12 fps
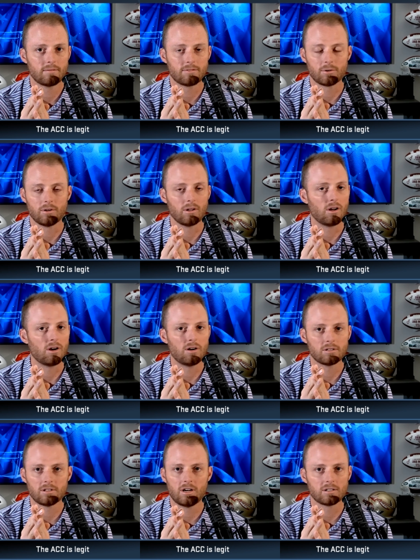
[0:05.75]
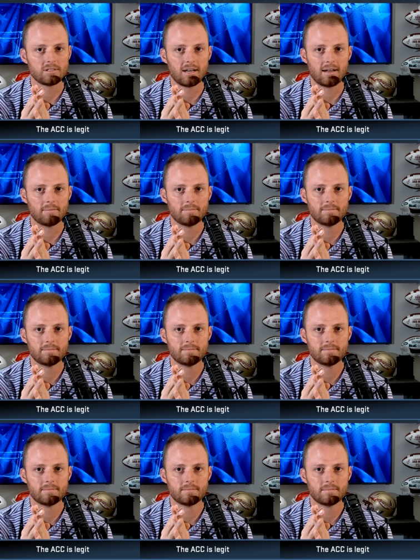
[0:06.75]
for a long, long time.
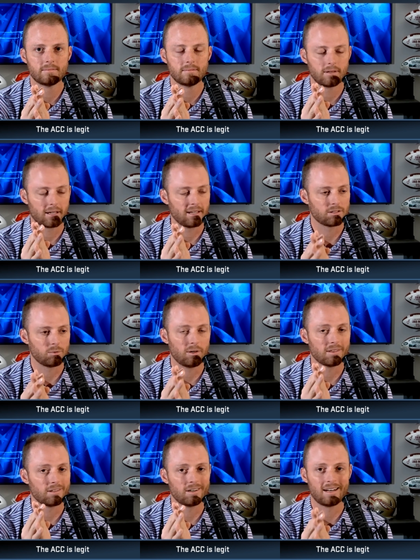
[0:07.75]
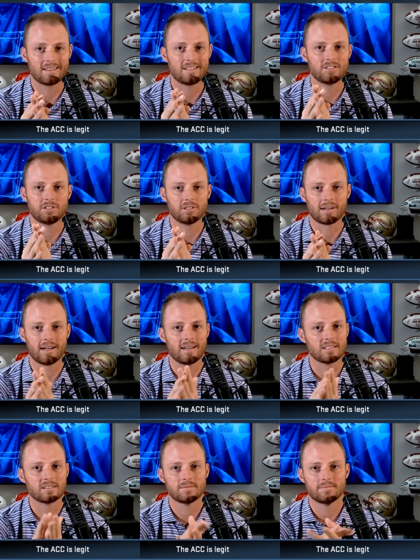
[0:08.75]
But guess what? They're not this year,
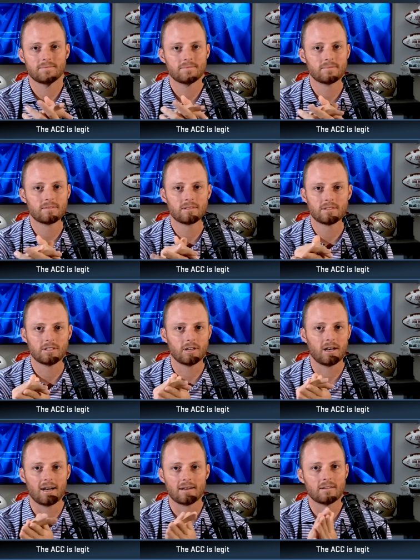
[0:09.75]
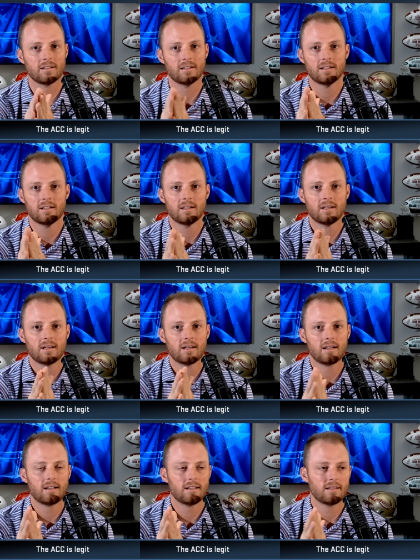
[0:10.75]
guys. They're not.
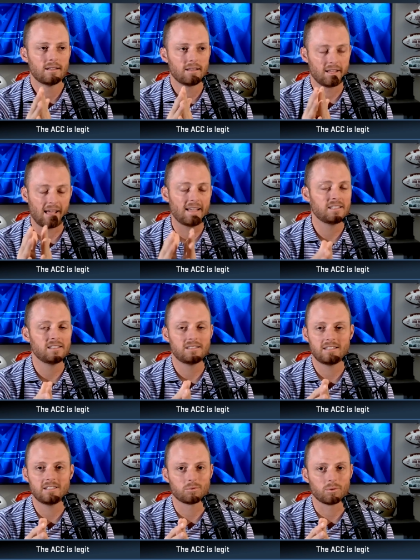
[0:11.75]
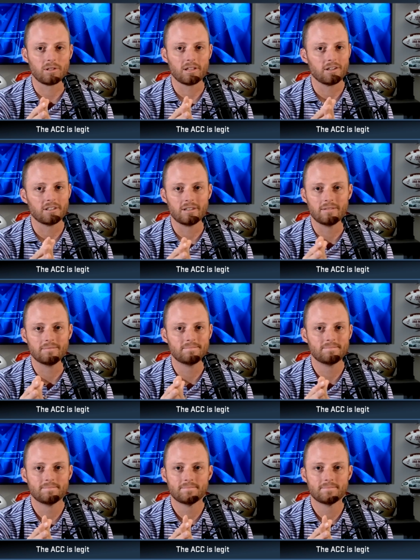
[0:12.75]
The ACC is really good.
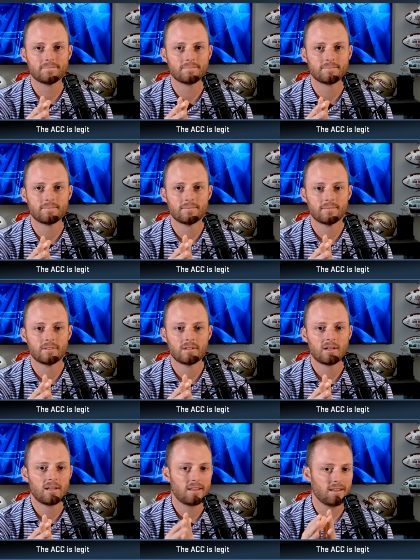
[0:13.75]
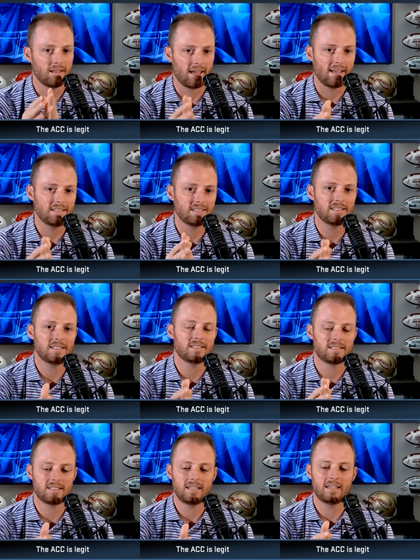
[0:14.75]
The
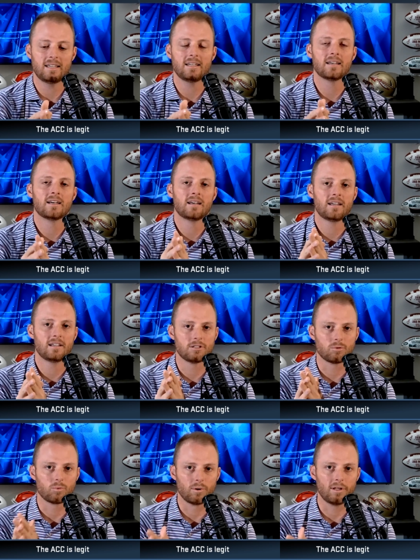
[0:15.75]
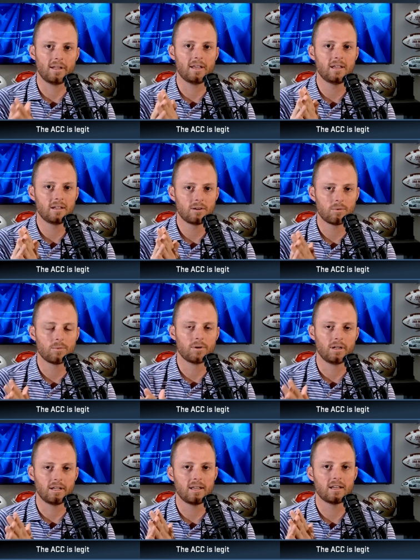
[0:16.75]
ACC is really,
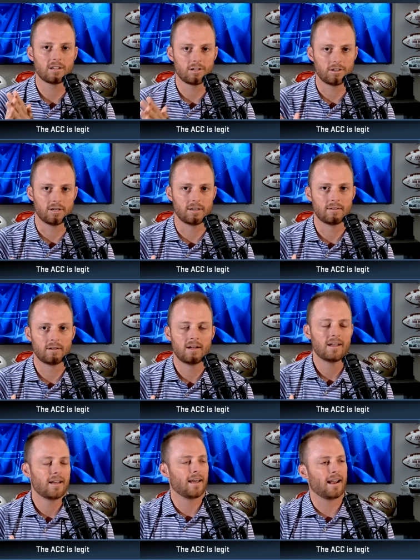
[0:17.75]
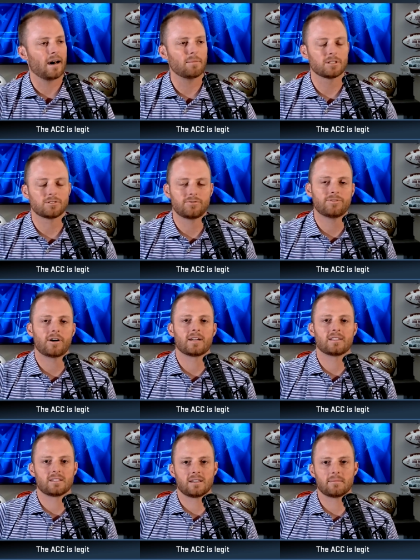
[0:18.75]
really good. And how much fun
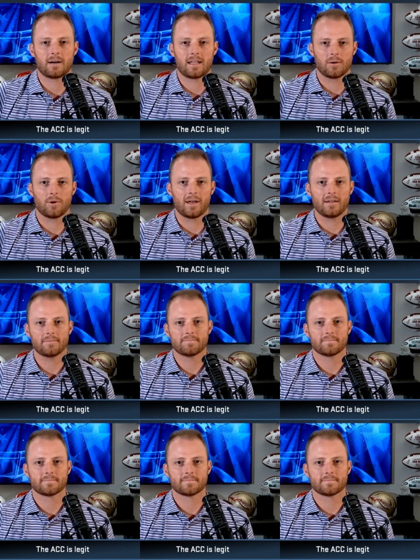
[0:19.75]
is it, by the way,